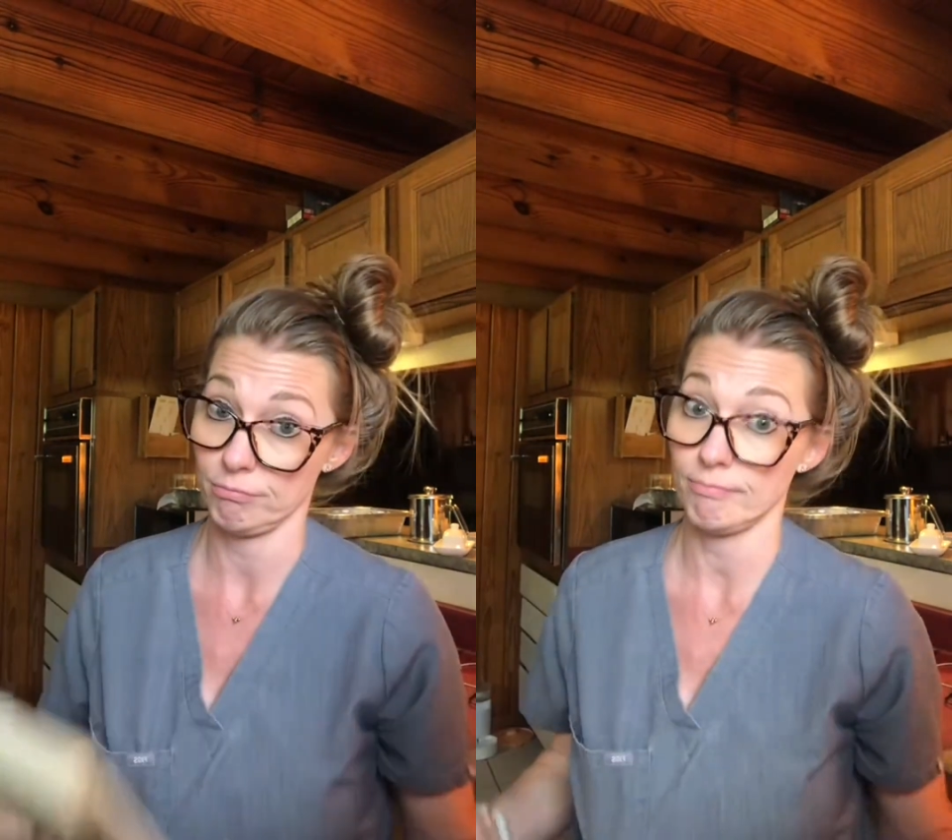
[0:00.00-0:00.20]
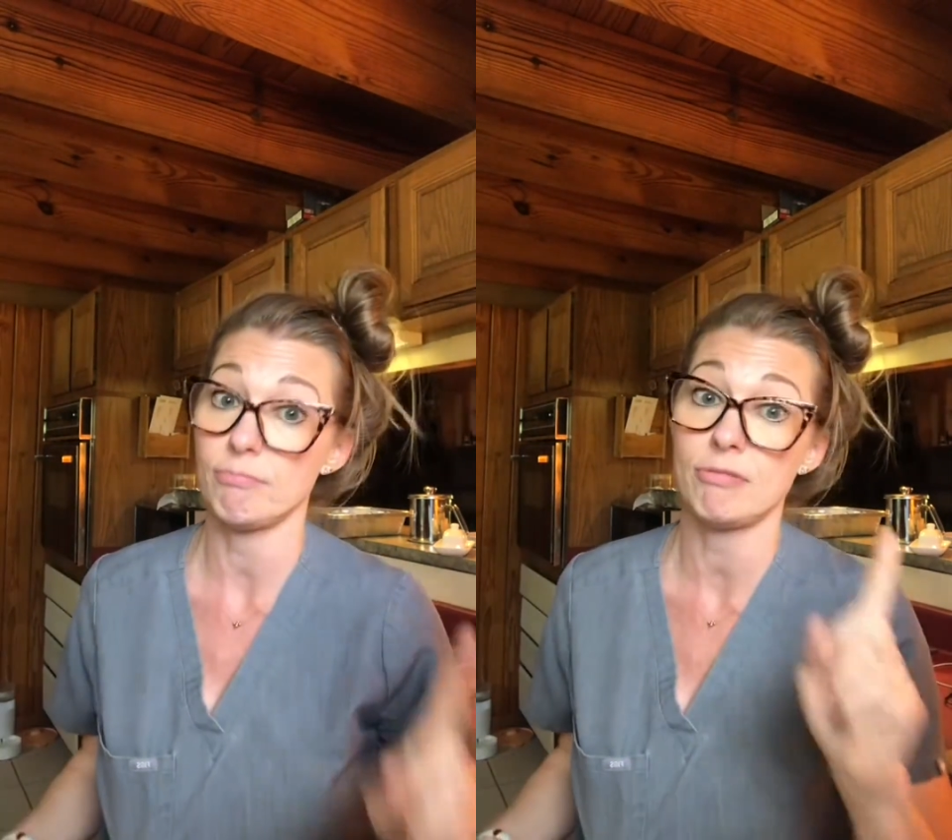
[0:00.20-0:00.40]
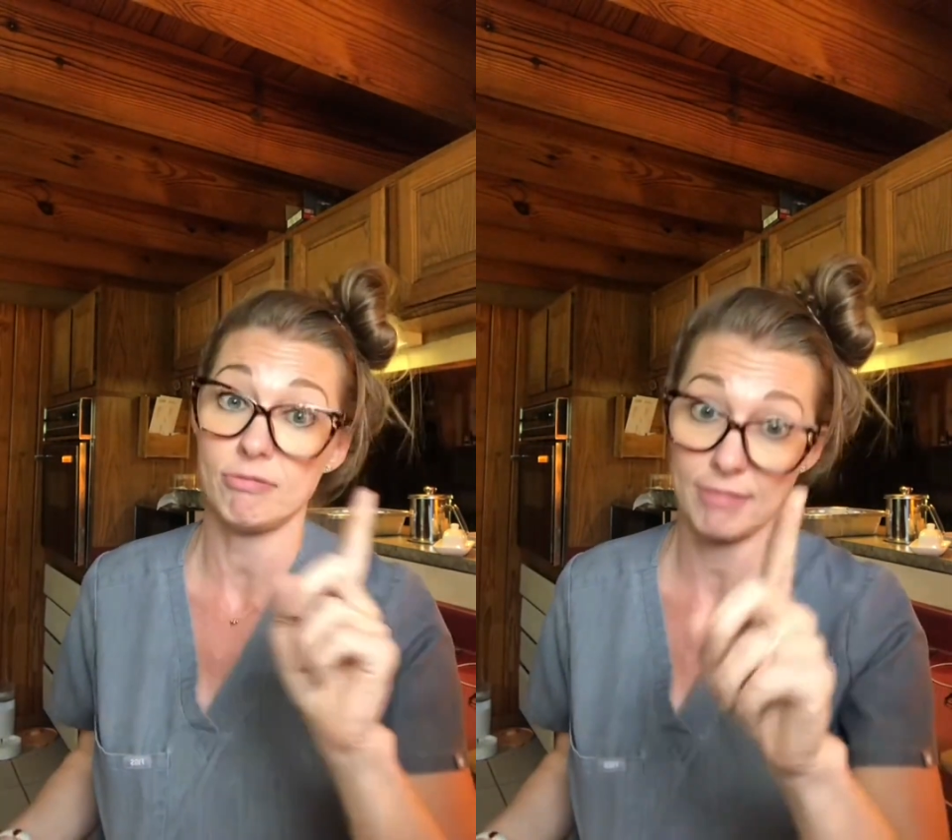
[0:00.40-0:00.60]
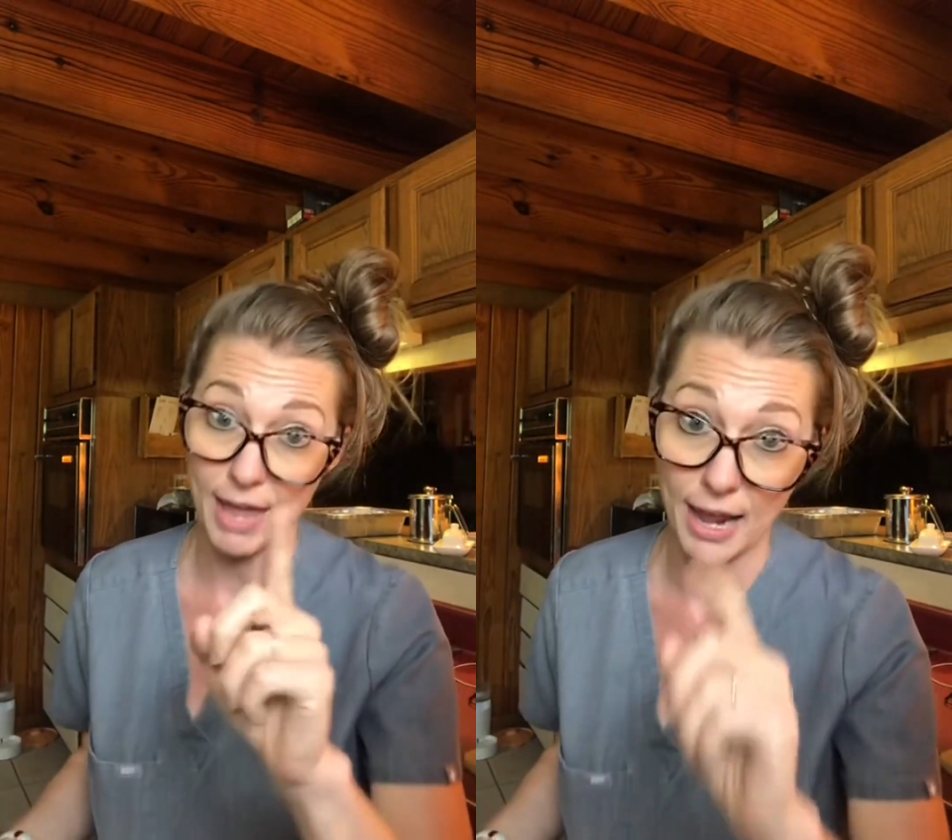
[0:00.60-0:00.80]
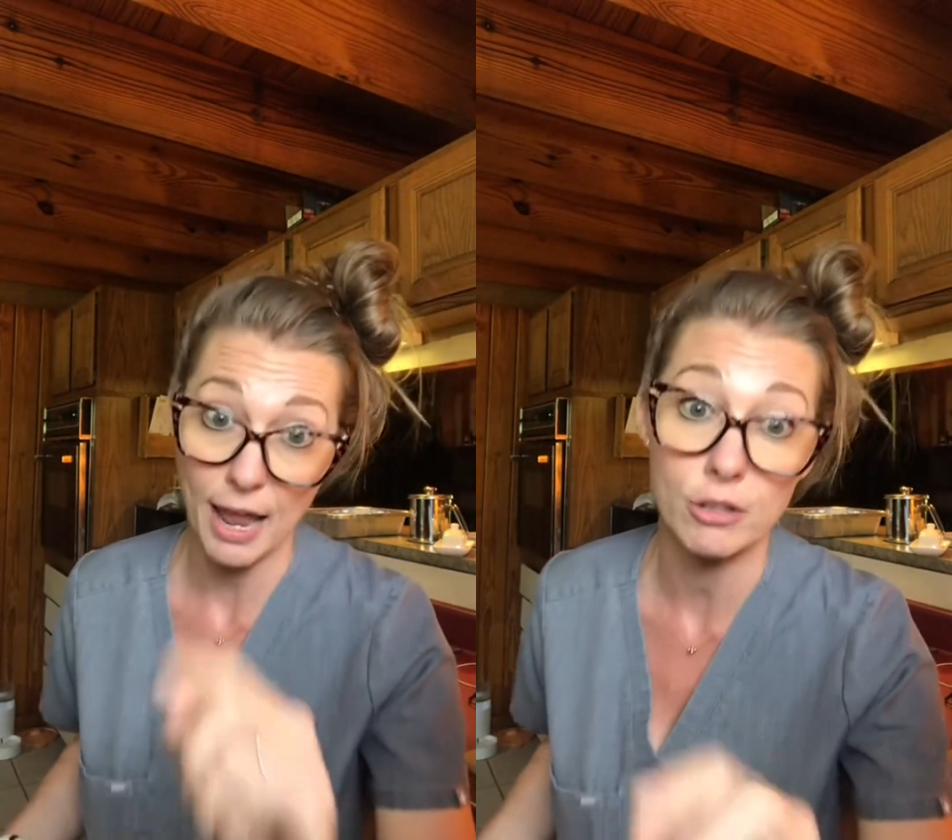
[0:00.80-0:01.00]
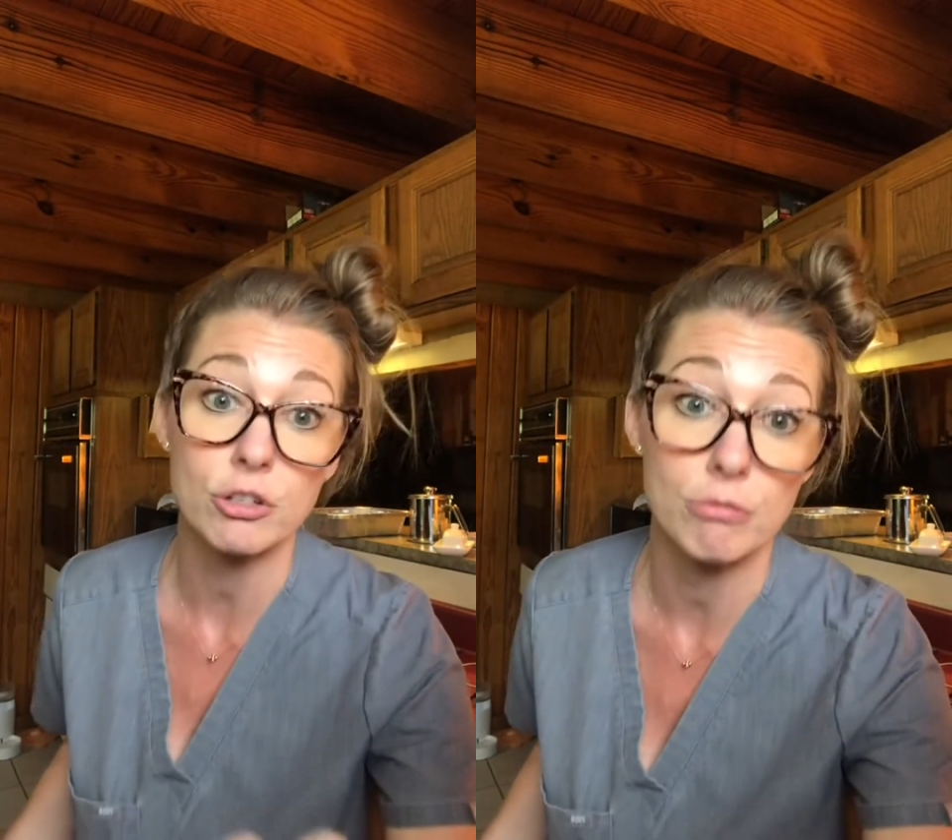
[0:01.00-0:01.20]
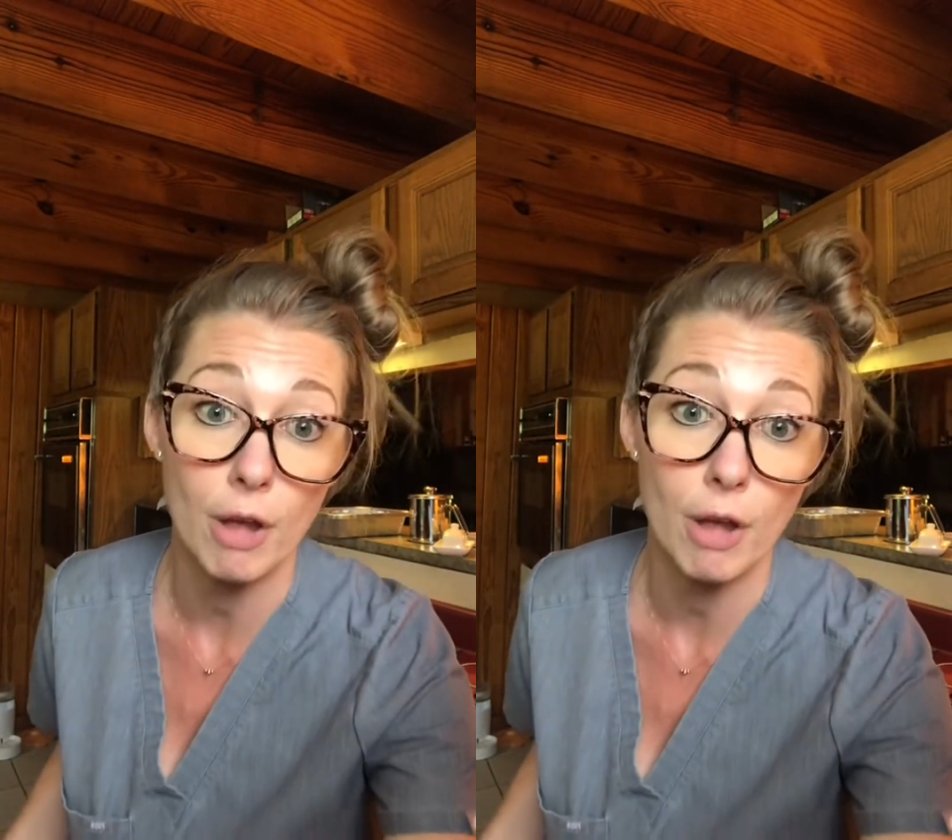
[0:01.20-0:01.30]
That I do know.